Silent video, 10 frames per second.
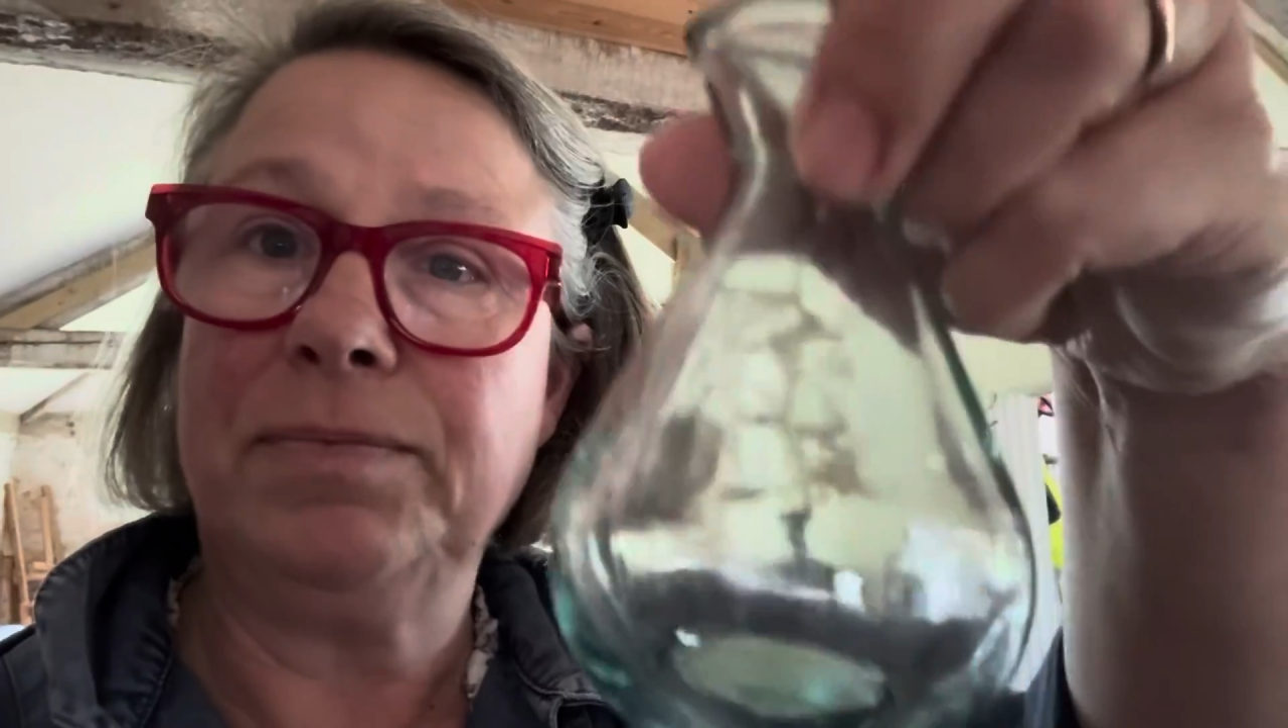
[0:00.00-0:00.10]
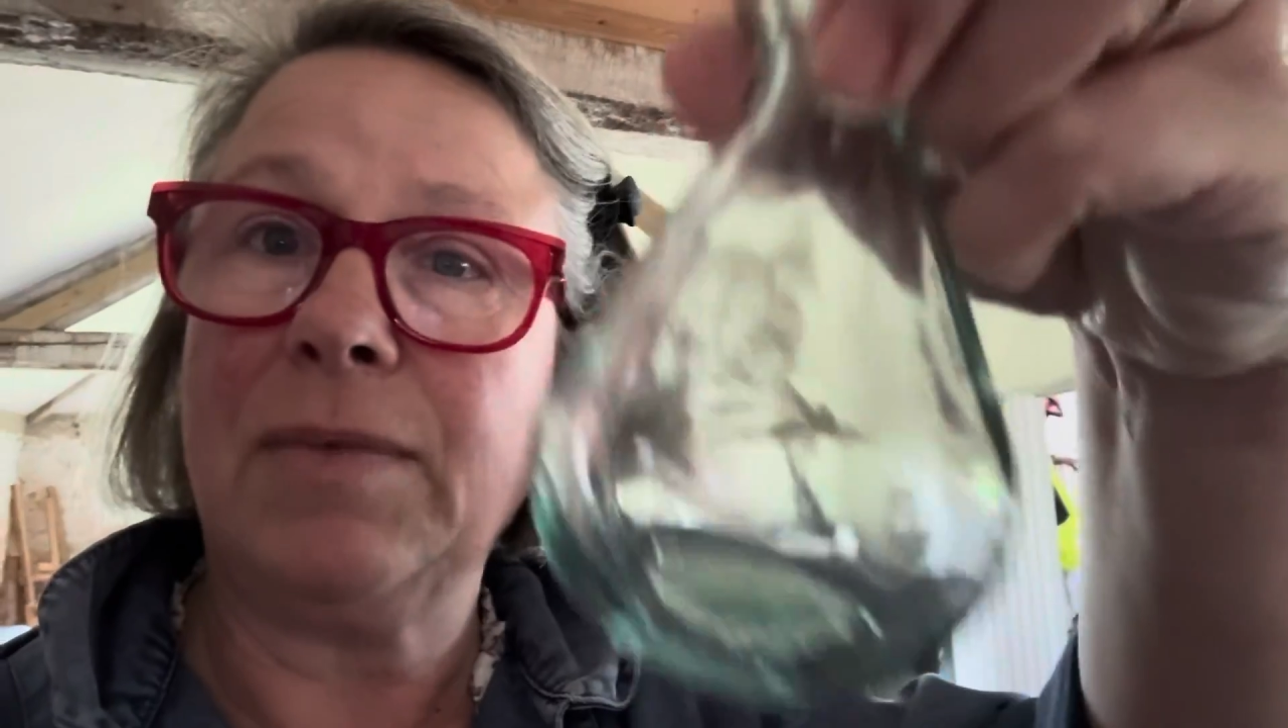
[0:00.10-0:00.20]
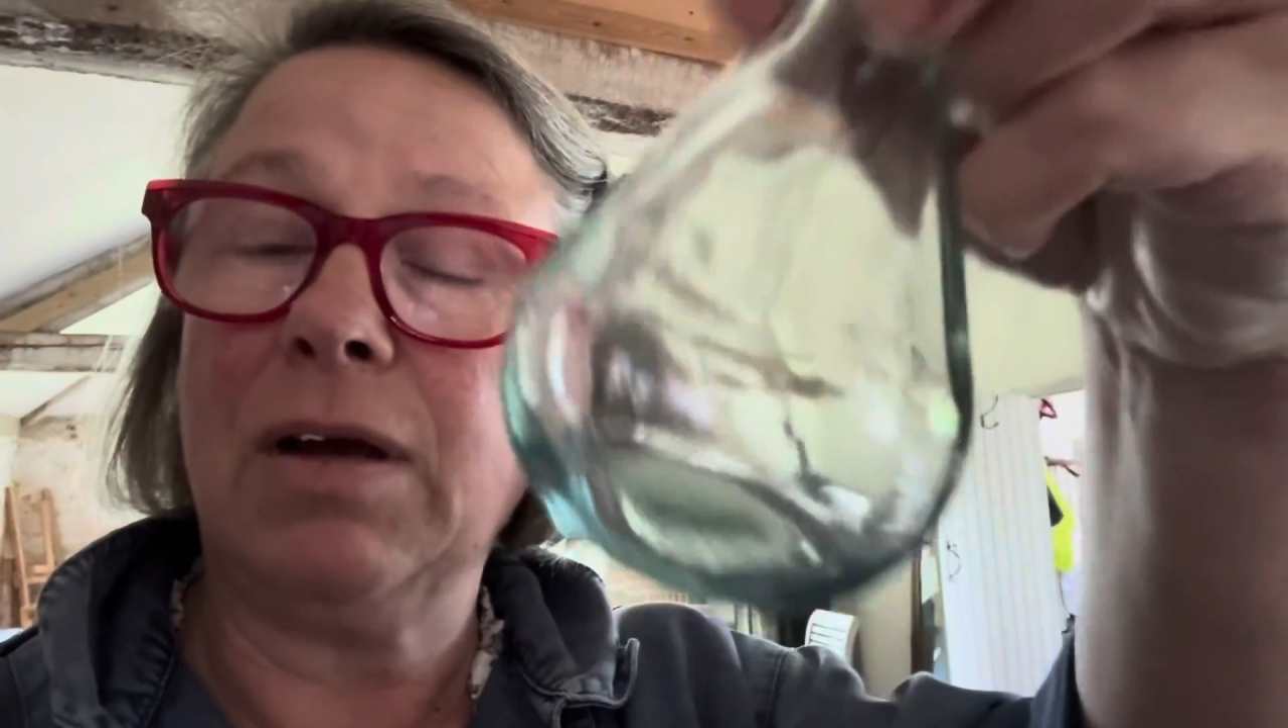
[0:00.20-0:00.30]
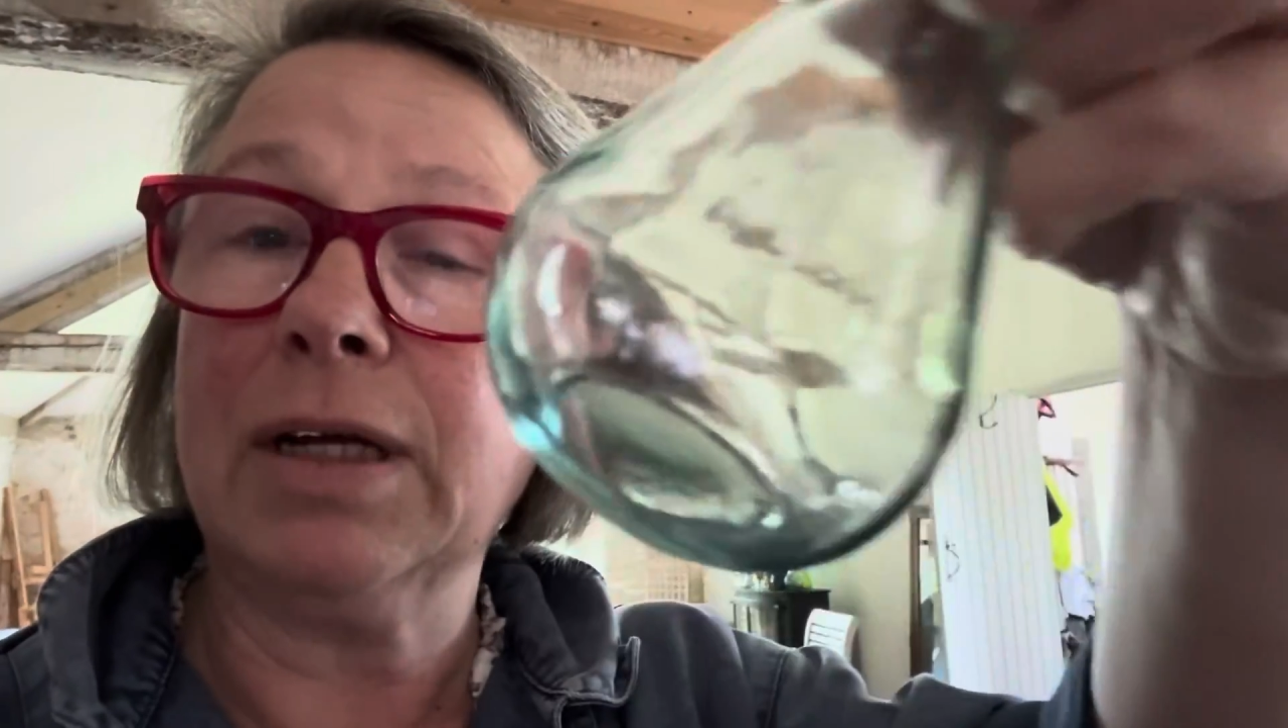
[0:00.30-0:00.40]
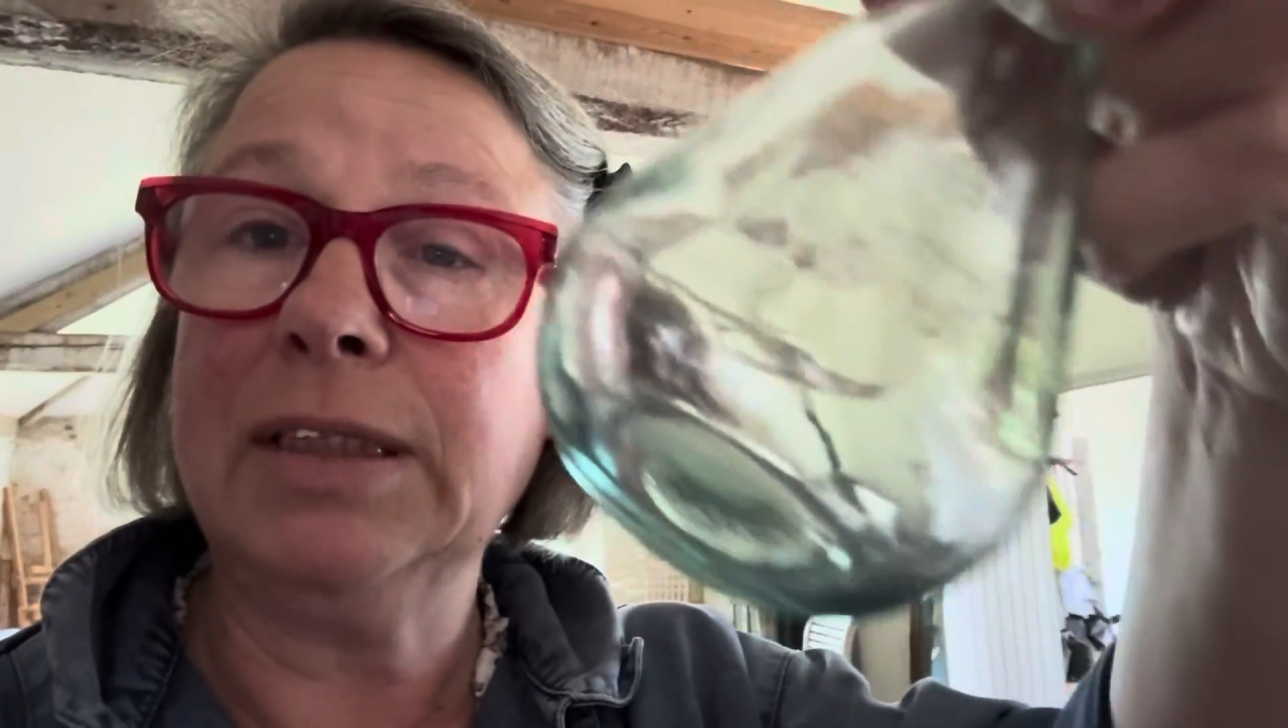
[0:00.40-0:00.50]

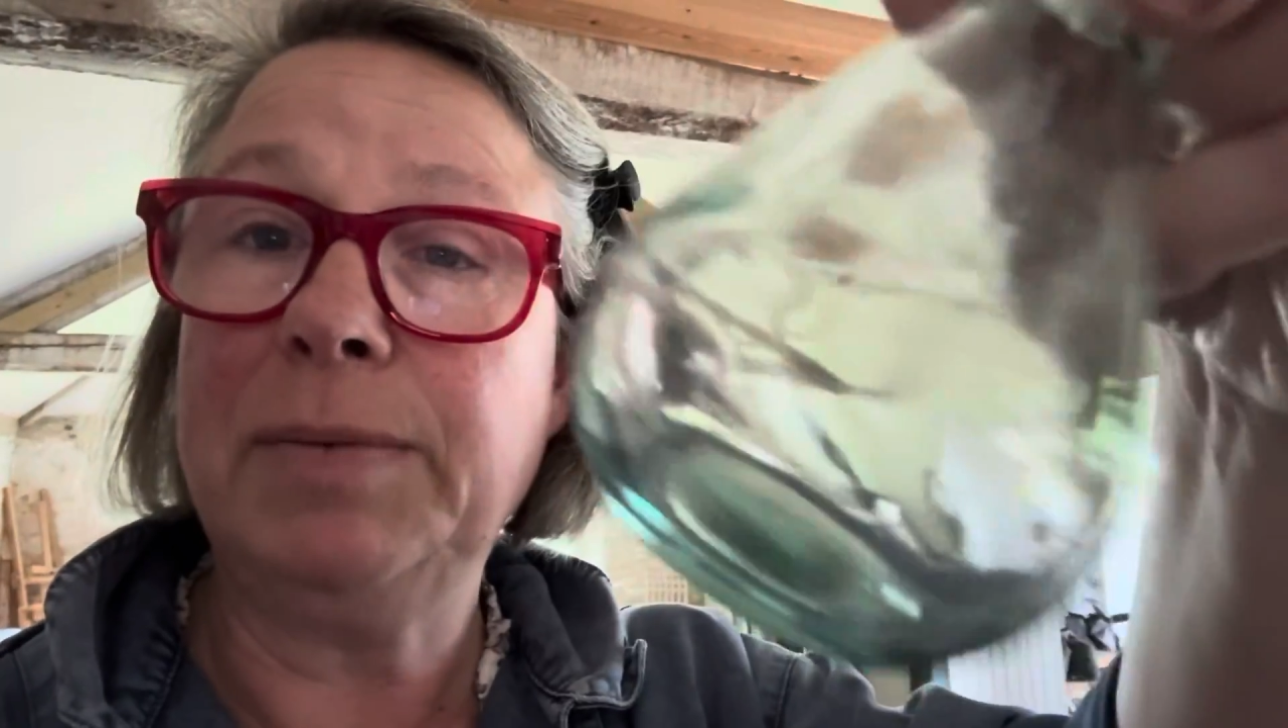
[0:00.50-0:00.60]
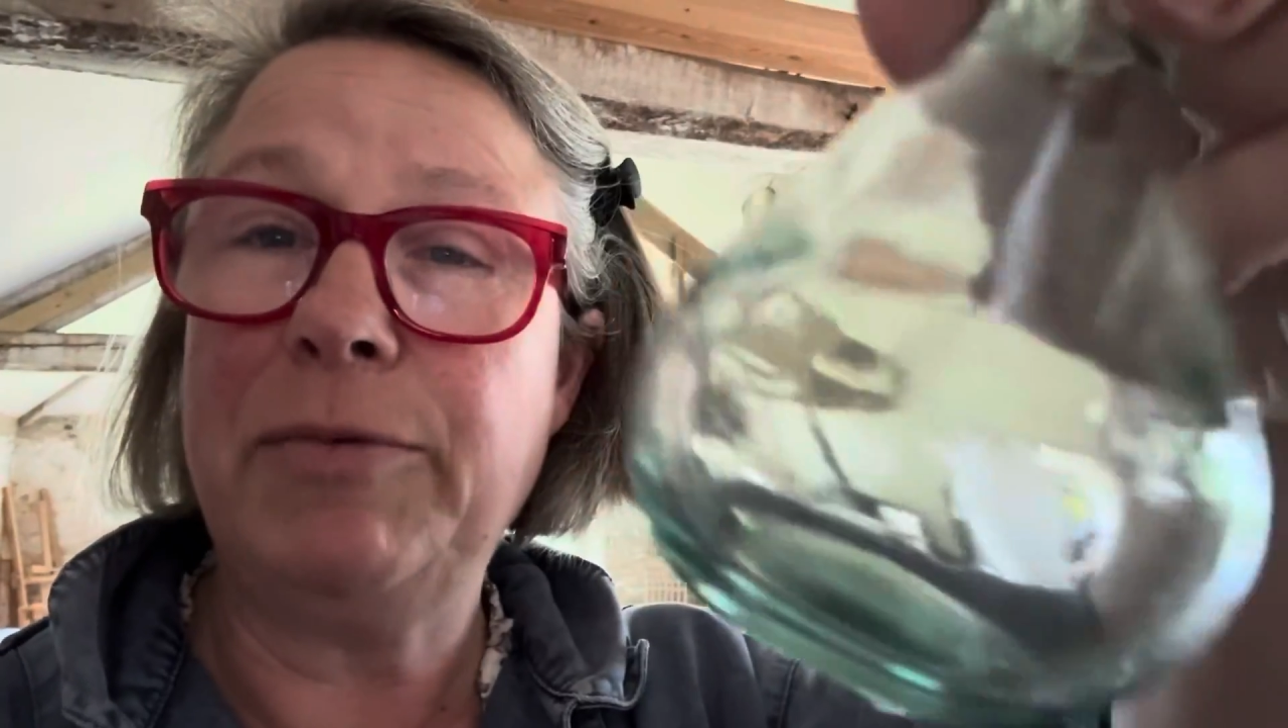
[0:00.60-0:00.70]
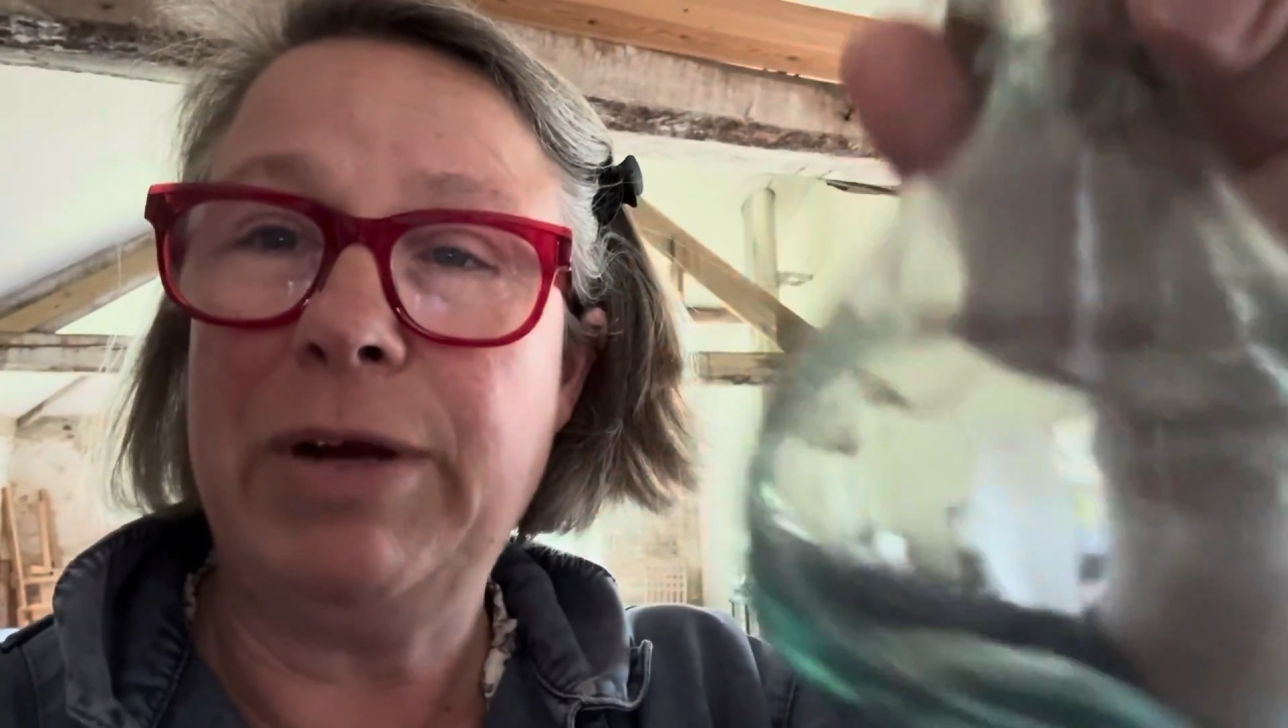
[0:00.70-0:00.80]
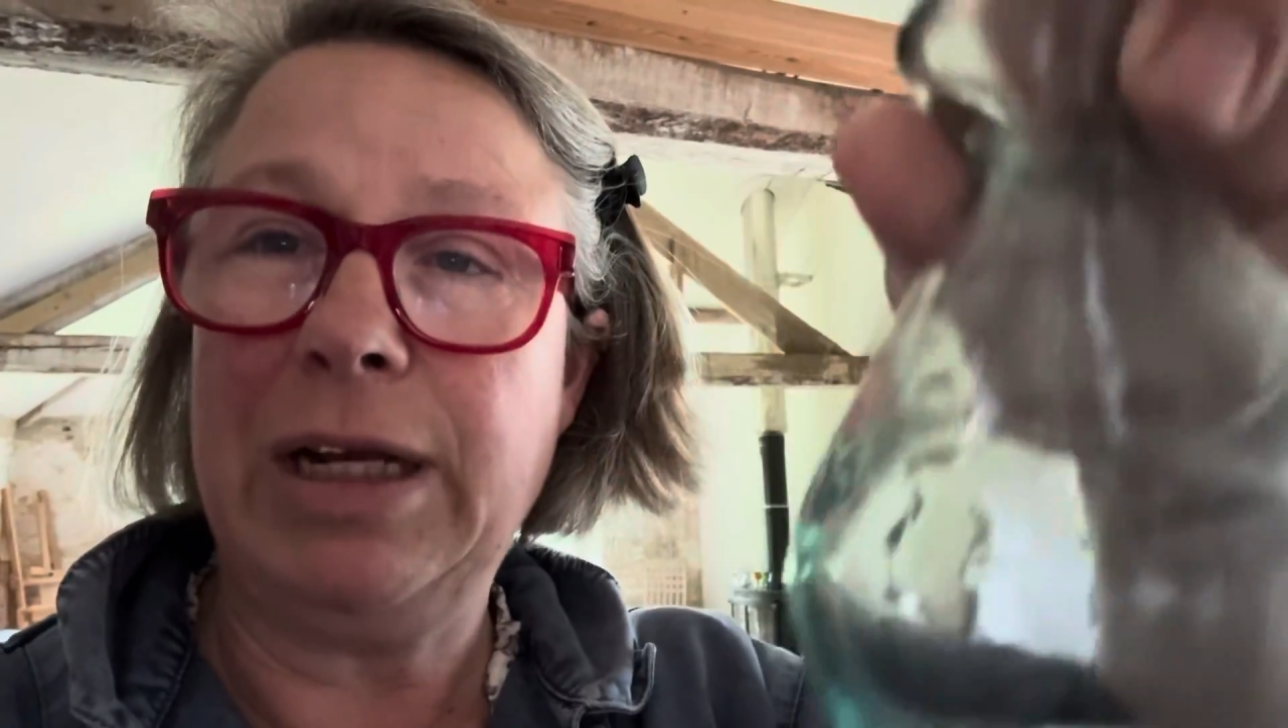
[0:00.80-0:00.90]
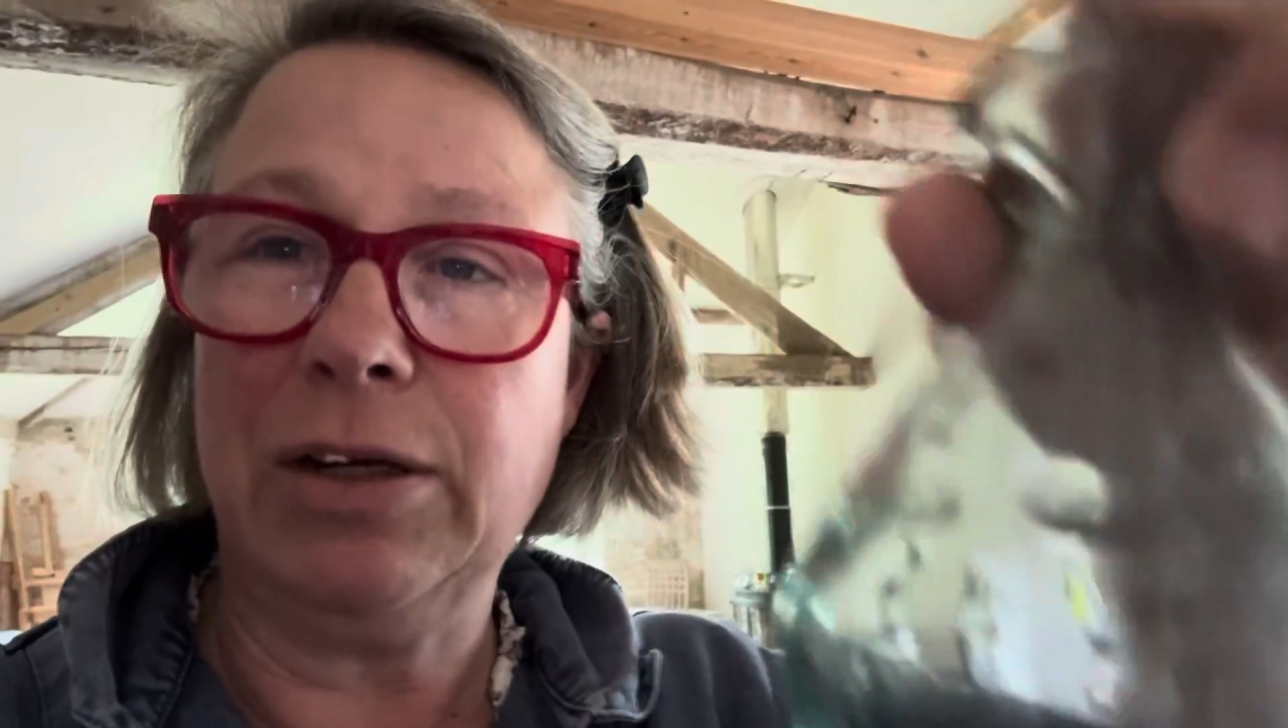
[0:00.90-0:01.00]
are going to be
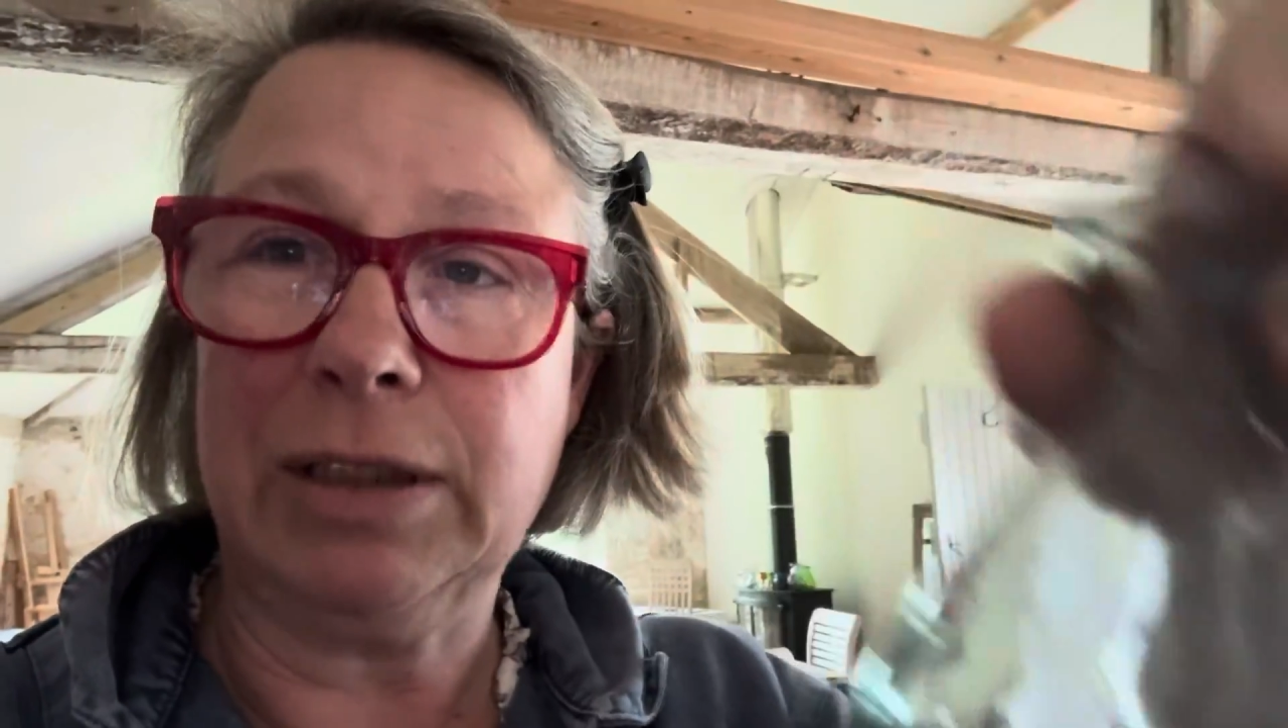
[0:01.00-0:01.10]
really good